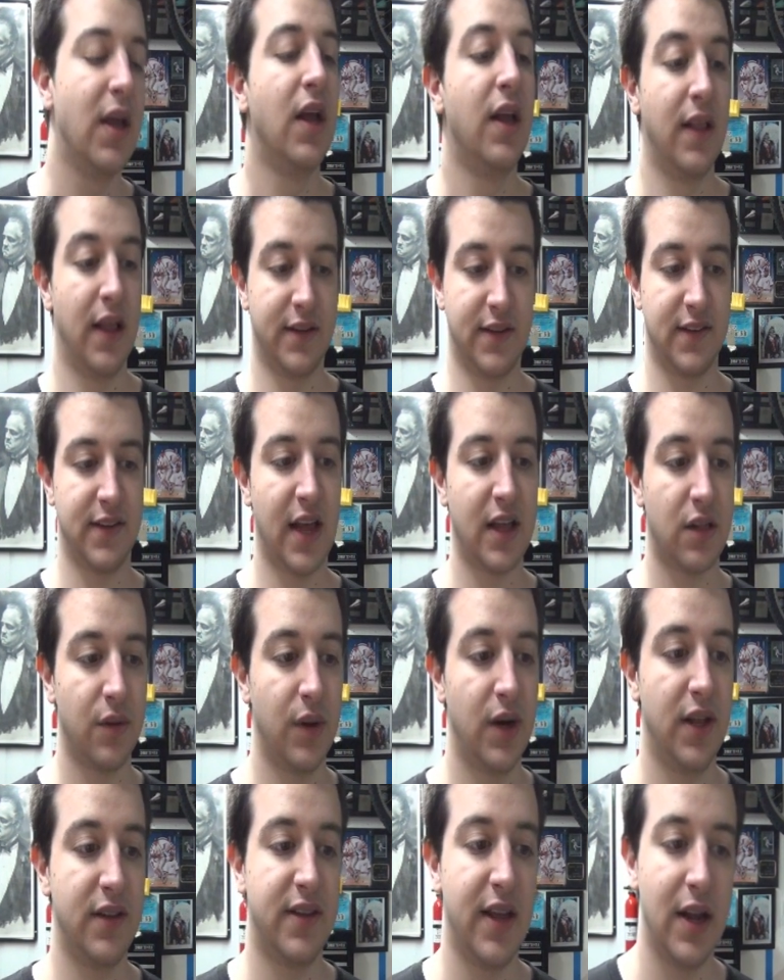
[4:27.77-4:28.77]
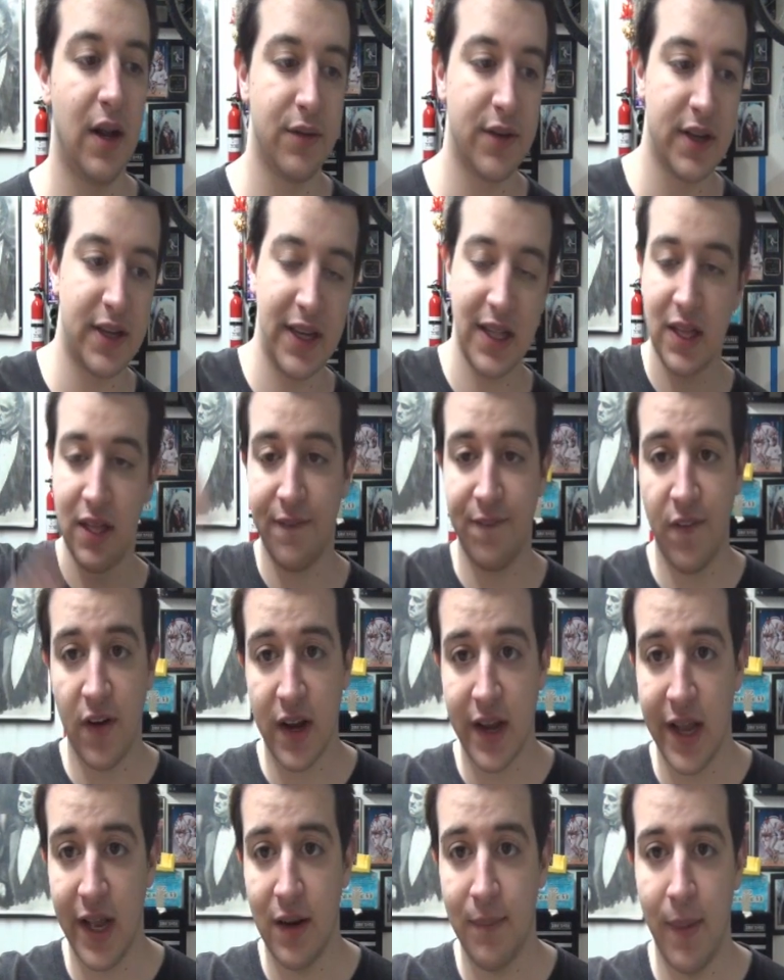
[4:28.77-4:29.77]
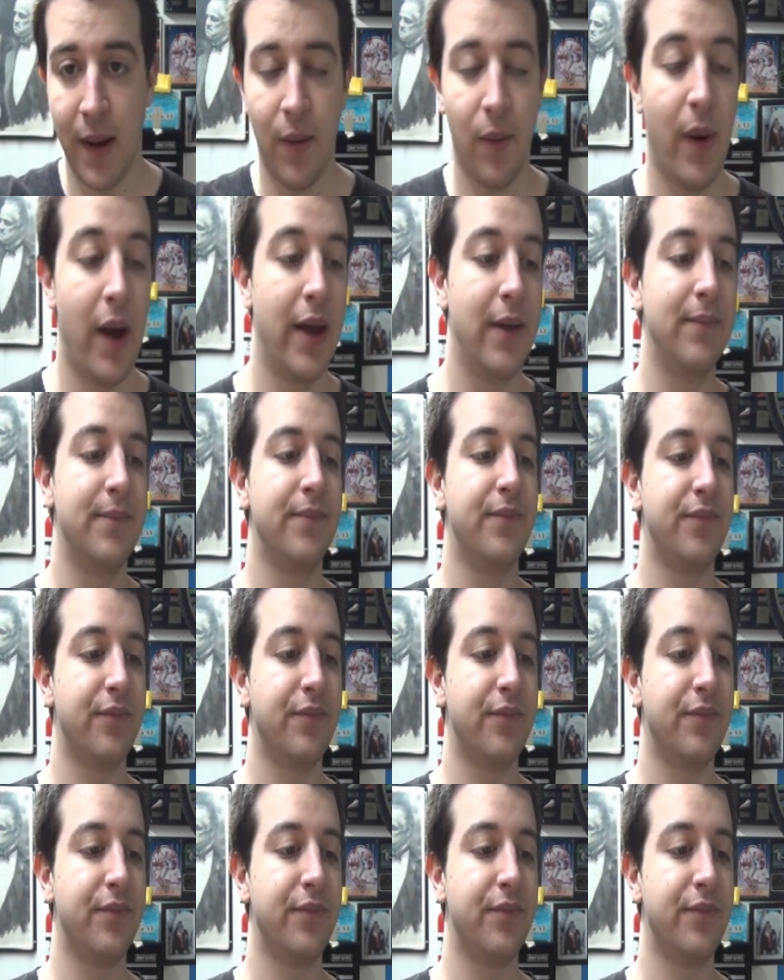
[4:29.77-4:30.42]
That's exactly what I did. I was like, get the fuck out of my way.